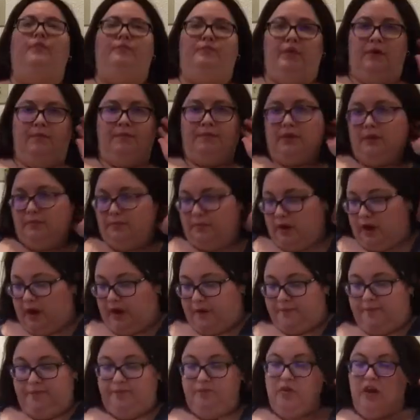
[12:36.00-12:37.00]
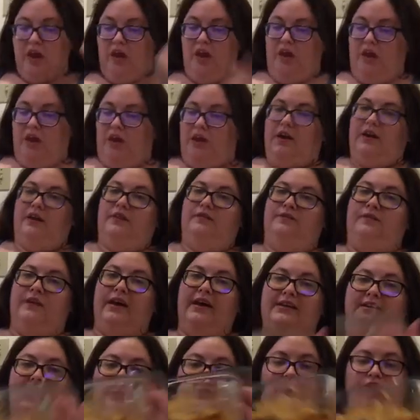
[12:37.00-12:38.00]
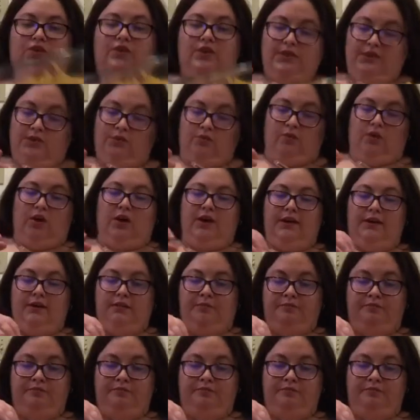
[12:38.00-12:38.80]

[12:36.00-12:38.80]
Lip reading: pumpkin pie. In fact, if you guys want,